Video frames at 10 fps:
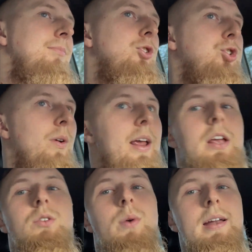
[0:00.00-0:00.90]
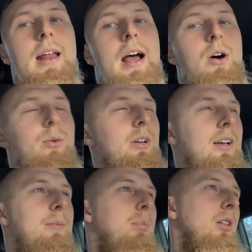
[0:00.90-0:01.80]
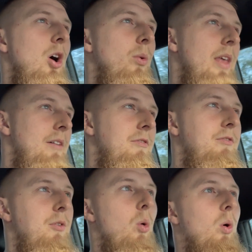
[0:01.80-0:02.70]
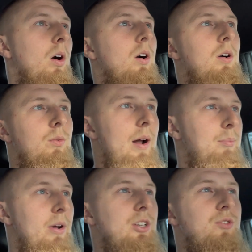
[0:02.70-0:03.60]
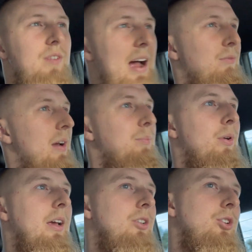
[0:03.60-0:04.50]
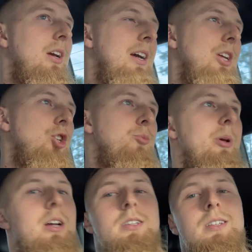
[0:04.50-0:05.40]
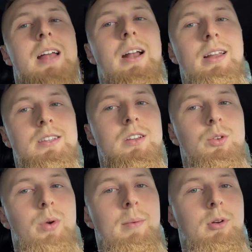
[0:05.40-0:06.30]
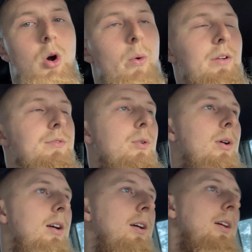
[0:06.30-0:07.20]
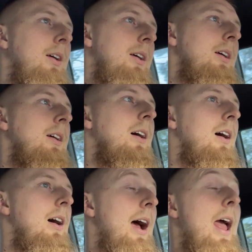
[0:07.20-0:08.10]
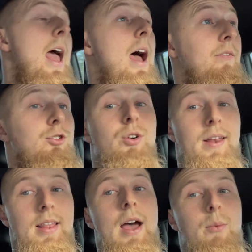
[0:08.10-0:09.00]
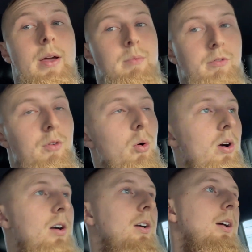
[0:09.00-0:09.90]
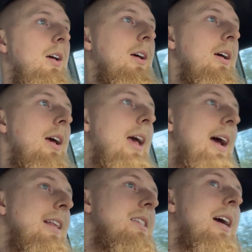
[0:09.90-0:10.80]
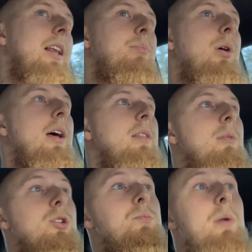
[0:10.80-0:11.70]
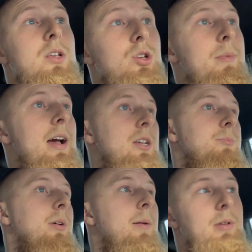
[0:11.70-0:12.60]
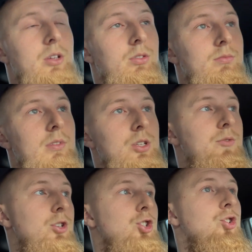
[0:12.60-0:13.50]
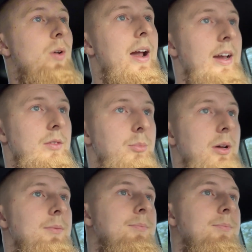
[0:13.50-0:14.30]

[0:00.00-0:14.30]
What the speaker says: train right now below that 4 rep range, 5 rep range, just because it's not necessarily what I'm going for. I have trained that way before, and it's not going to put on the most muscle mass, but I mean, it's for strength. But